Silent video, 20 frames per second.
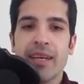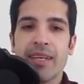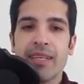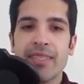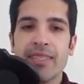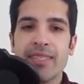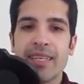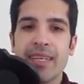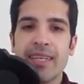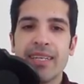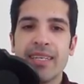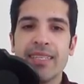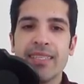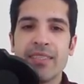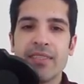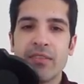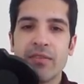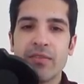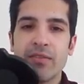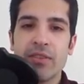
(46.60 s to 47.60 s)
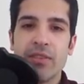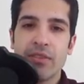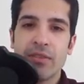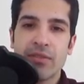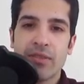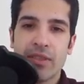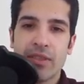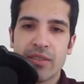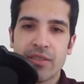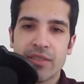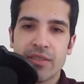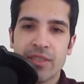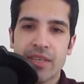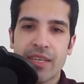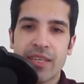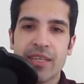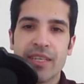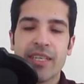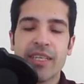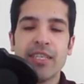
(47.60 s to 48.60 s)
It's a list of users
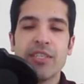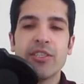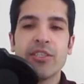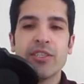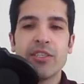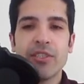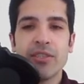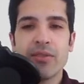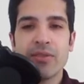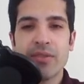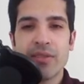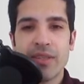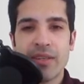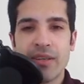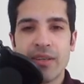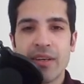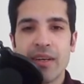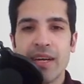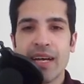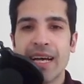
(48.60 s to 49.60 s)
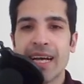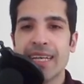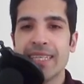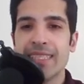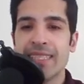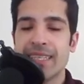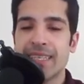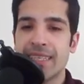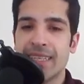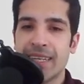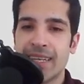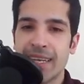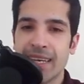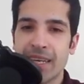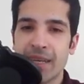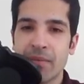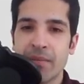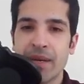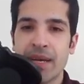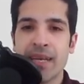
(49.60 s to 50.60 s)
and each user has a
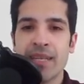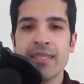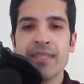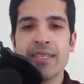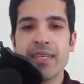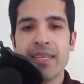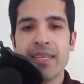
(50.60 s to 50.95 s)
name and